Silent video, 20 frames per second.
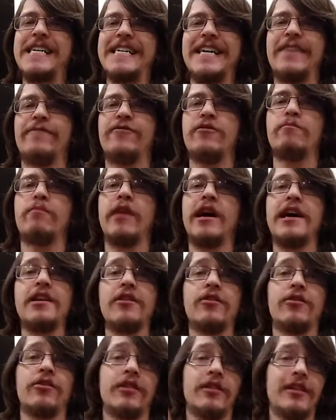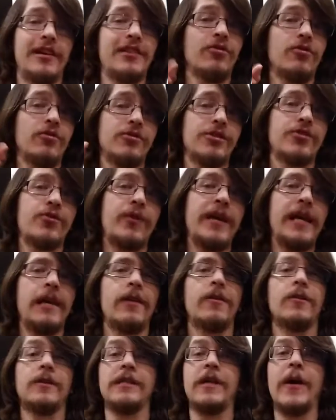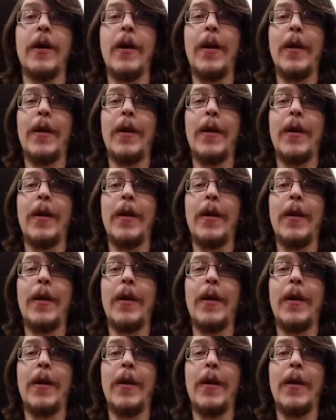If you bite, you'll get those squeaky notes.